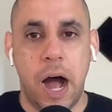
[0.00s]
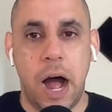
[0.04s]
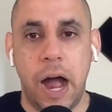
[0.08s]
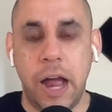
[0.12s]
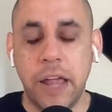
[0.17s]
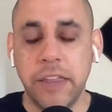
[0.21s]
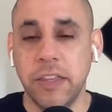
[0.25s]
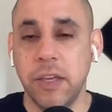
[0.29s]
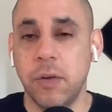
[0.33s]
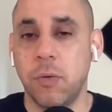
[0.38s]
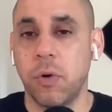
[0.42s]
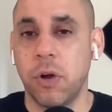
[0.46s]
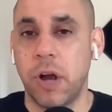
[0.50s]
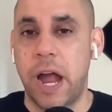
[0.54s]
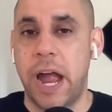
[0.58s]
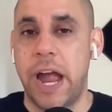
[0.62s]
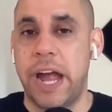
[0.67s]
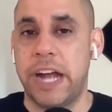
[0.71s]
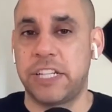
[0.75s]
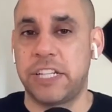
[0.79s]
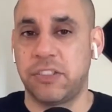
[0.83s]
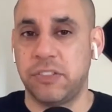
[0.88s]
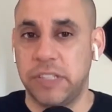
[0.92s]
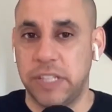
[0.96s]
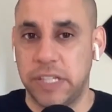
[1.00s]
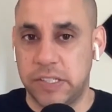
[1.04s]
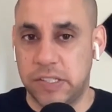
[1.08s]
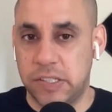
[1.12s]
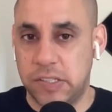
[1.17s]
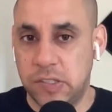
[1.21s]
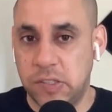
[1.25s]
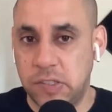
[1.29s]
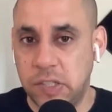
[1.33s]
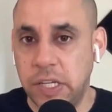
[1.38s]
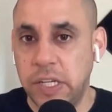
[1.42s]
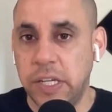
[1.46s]
I think we're actually
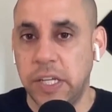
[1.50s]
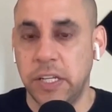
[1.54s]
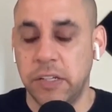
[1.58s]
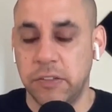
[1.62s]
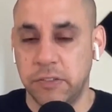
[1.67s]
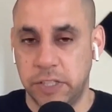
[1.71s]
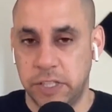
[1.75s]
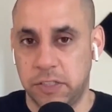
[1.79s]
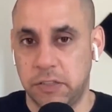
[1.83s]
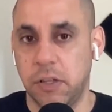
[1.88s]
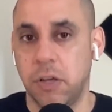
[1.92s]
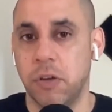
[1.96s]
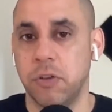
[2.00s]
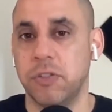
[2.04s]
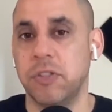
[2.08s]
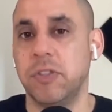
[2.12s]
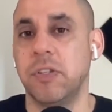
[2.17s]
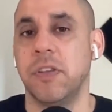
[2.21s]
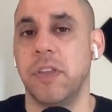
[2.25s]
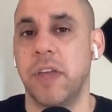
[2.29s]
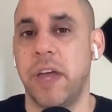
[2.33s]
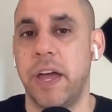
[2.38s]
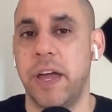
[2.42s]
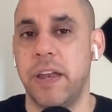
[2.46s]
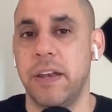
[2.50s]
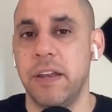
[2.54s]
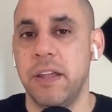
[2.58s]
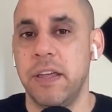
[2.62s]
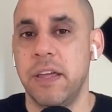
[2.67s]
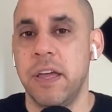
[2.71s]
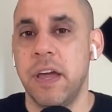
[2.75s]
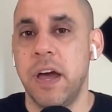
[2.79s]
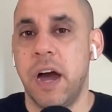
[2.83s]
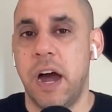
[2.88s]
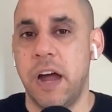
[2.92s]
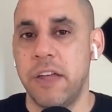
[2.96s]
exceedingly close to that.
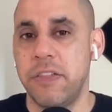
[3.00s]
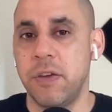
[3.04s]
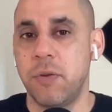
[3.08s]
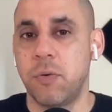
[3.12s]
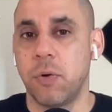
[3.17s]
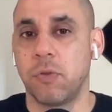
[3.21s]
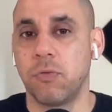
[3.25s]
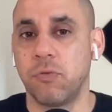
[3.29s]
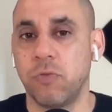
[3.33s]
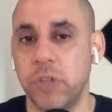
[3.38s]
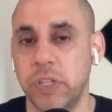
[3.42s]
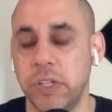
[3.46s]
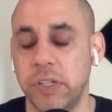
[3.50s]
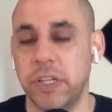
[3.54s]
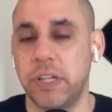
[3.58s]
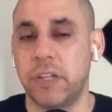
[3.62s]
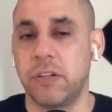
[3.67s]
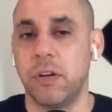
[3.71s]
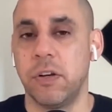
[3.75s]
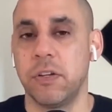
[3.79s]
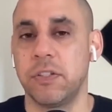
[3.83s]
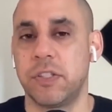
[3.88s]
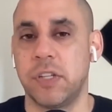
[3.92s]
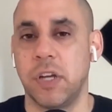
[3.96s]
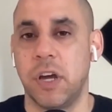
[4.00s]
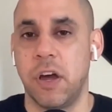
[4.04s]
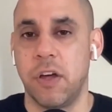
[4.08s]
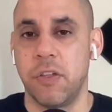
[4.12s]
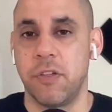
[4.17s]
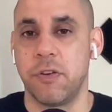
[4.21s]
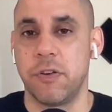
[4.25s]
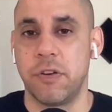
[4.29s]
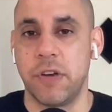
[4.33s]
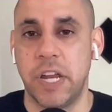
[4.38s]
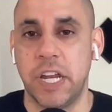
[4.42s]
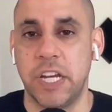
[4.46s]
I think we're really close to
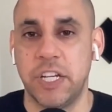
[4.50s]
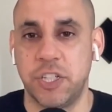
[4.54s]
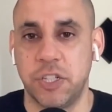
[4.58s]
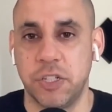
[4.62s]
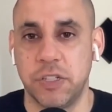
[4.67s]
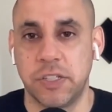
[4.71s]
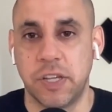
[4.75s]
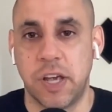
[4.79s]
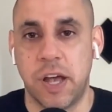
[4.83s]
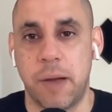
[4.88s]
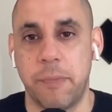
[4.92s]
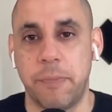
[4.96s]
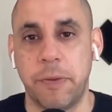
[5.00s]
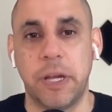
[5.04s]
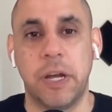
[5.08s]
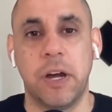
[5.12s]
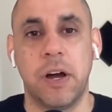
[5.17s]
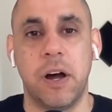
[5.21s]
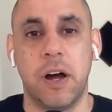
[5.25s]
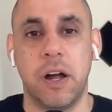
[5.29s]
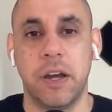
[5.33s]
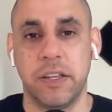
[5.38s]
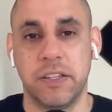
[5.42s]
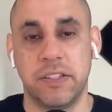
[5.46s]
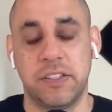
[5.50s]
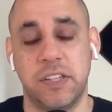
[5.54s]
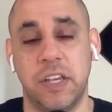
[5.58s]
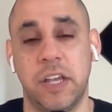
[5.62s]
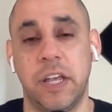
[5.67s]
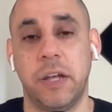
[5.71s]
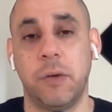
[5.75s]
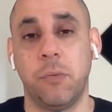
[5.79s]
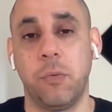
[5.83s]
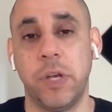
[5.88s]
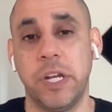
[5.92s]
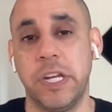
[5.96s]
other nations hopping on and
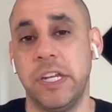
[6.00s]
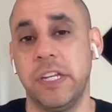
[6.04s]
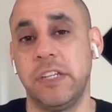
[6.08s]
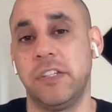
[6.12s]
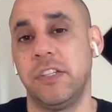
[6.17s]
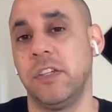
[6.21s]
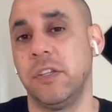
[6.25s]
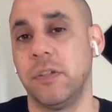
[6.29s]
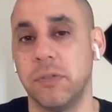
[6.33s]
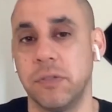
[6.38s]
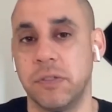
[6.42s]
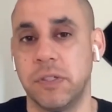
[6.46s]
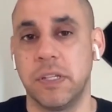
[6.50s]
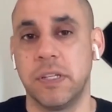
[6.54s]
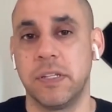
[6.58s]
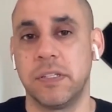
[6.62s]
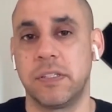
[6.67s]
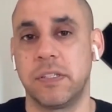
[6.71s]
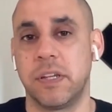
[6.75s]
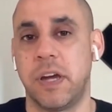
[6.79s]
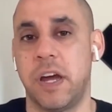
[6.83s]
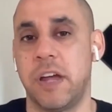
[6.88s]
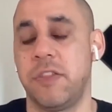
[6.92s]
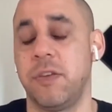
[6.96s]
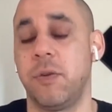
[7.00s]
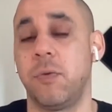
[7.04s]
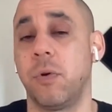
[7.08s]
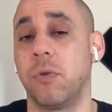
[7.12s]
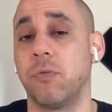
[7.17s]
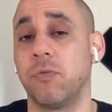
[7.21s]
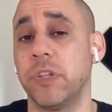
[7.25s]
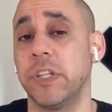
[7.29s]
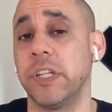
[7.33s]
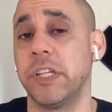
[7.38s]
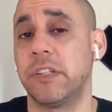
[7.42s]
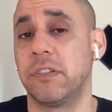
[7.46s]
saying we need to use this. I think
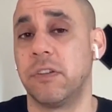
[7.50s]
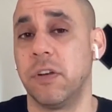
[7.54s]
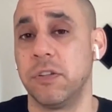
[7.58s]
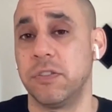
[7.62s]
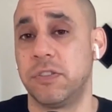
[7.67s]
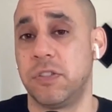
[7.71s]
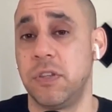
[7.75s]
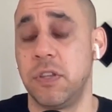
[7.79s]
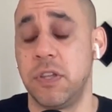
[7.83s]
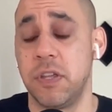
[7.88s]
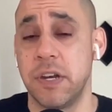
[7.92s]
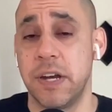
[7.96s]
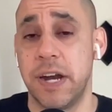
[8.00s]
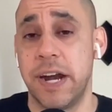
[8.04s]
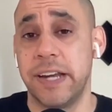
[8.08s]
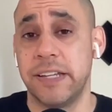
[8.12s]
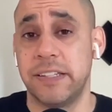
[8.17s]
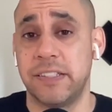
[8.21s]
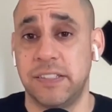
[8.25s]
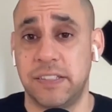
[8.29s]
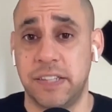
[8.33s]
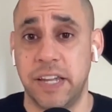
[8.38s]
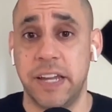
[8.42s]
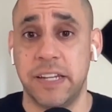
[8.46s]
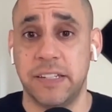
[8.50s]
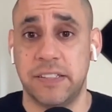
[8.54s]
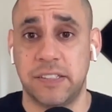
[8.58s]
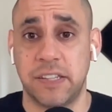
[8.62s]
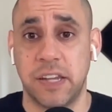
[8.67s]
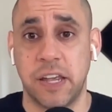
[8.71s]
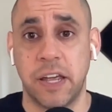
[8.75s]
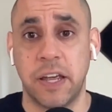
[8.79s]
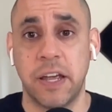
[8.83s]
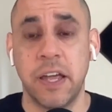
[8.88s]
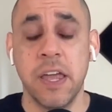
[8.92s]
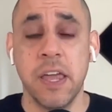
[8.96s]
we're really close to the United States
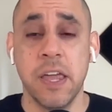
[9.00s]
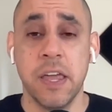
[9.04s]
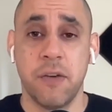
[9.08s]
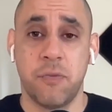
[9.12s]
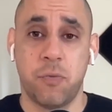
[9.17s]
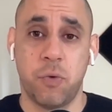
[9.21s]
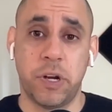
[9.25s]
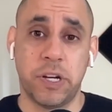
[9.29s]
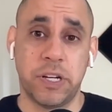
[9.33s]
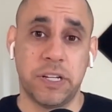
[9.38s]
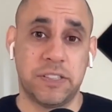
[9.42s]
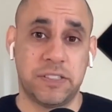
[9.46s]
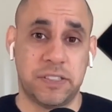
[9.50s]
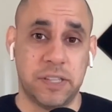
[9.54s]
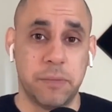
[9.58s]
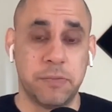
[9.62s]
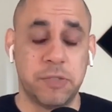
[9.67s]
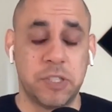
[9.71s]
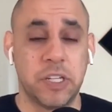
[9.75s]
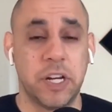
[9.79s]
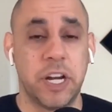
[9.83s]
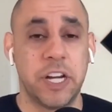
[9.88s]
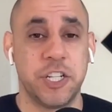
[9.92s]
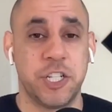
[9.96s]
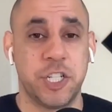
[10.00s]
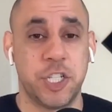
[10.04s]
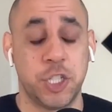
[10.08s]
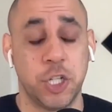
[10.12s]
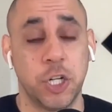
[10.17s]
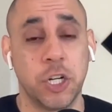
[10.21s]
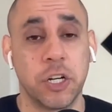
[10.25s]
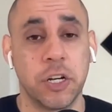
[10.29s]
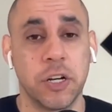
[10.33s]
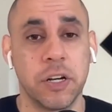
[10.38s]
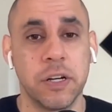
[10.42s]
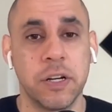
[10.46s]
saying if we're going to subsidize
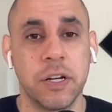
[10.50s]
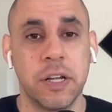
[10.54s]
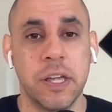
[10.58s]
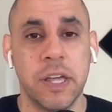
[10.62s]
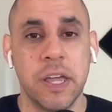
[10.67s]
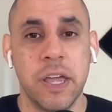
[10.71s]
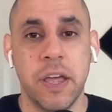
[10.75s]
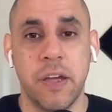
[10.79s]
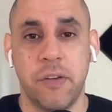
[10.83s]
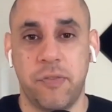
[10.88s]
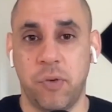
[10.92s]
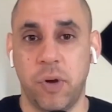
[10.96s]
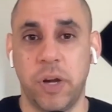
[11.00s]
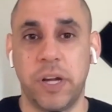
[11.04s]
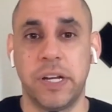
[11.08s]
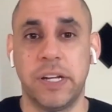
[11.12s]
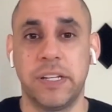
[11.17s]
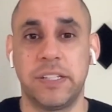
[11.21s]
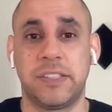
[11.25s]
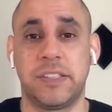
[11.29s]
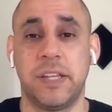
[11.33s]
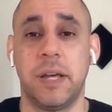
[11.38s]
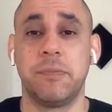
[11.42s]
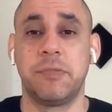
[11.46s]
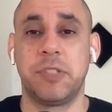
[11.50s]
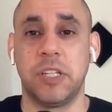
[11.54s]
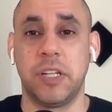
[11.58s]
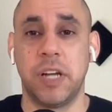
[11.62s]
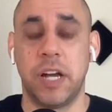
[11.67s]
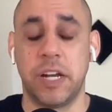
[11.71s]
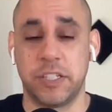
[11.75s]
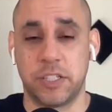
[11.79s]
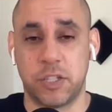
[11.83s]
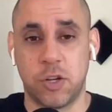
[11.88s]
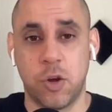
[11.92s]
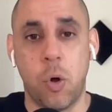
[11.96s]
sugar, if we're going to
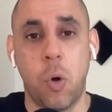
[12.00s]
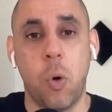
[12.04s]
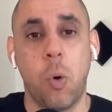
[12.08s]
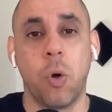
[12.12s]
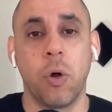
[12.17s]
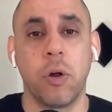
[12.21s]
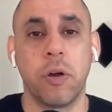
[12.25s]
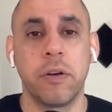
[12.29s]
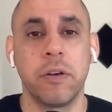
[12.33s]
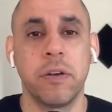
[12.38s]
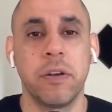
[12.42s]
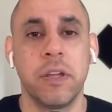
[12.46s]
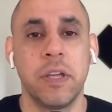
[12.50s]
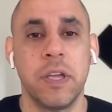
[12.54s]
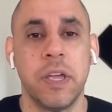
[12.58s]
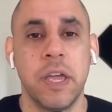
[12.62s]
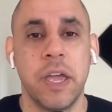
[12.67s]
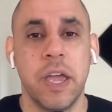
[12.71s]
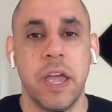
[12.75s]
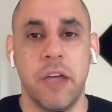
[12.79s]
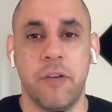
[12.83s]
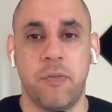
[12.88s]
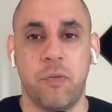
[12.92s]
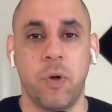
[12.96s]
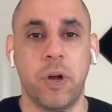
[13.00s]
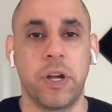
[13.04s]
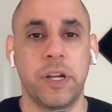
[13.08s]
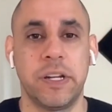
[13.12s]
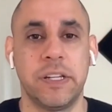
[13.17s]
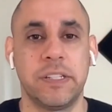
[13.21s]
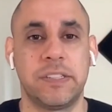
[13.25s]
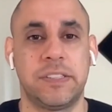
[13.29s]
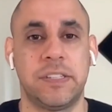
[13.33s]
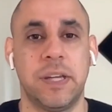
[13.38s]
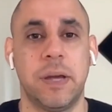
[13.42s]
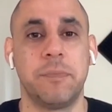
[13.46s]
subsidize corn, if we're going
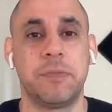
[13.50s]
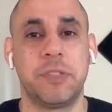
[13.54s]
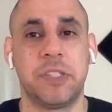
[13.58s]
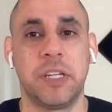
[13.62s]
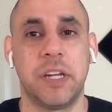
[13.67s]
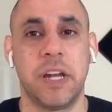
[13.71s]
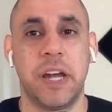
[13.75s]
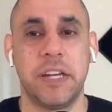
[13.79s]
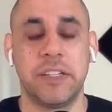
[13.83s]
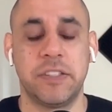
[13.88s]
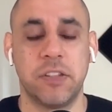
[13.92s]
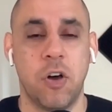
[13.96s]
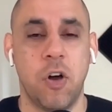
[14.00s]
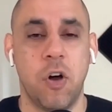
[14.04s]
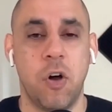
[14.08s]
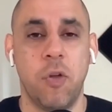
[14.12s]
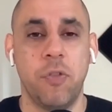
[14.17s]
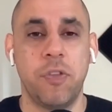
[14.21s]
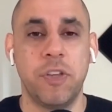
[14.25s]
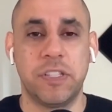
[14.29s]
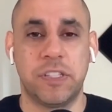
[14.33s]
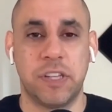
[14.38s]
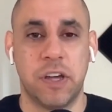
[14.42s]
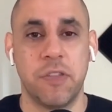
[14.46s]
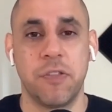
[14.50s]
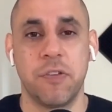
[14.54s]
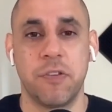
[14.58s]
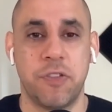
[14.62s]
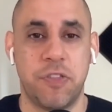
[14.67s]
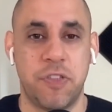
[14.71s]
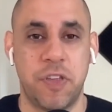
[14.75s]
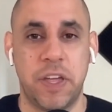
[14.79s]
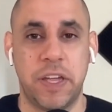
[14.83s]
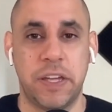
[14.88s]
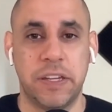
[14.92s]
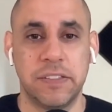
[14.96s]
to subsidize all these other
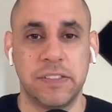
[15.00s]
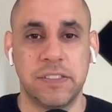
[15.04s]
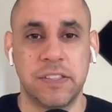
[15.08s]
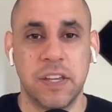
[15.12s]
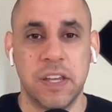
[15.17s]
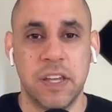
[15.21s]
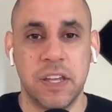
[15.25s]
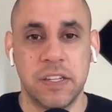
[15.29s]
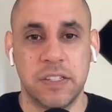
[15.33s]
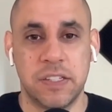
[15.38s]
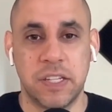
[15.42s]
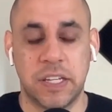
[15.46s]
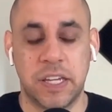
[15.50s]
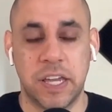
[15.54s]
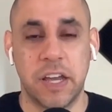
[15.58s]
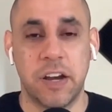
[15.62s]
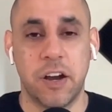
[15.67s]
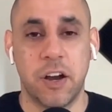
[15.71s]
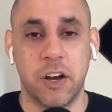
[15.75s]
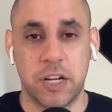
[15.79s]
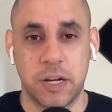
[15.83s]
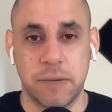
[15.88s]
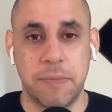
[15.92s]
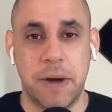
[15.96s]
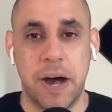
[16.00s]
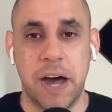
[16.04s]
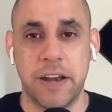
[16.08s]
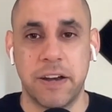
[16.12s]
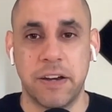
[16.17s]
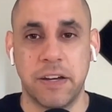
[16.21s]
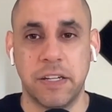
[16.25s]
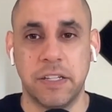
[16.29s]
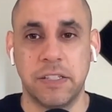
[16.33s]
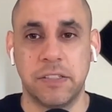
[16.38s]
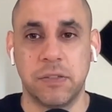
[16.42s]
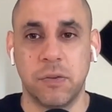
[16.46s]
things to get our
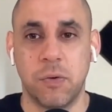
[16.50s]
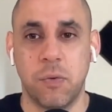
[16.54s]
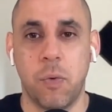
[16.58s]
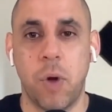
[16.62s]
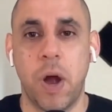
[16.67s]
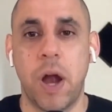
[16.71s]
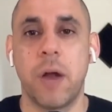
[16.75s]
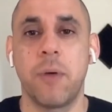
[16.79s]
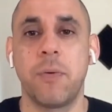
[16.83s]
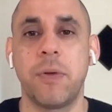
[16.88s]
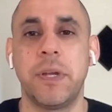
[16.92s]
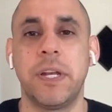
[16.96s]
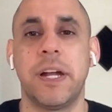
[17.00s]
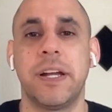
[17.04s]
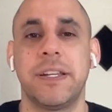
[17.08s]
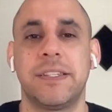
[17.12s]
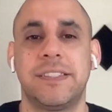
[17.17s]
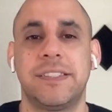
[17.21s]
commodities, why are we not